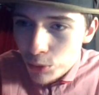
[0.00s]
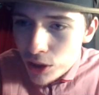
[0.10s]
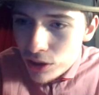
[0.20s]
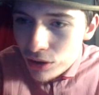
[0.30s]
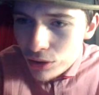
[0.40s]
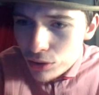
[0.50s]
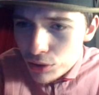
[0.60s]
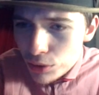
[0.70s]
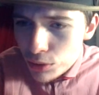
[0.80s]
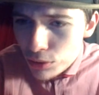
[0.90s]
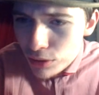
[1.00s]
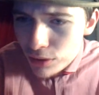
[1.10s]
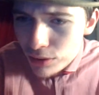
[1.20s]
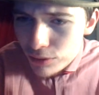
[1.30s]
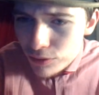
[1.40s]
1, 2,
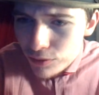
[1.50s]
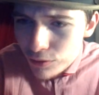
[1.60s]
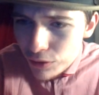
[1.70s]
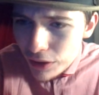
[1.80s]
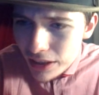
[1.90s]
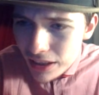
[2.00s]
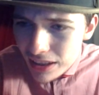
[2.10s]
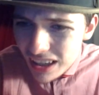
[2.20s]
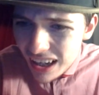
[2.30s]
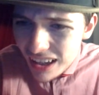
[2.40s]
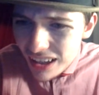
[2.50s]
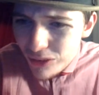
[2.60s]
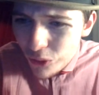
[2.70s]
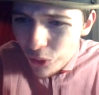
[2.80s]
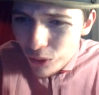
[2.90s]
3,
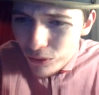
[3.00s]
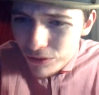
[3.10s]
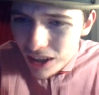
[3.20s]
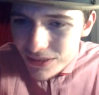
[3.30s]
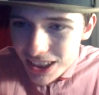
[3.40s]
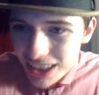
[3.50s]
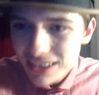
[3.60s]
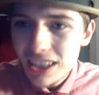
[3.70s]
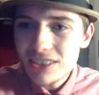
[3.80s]
4, 5, 6.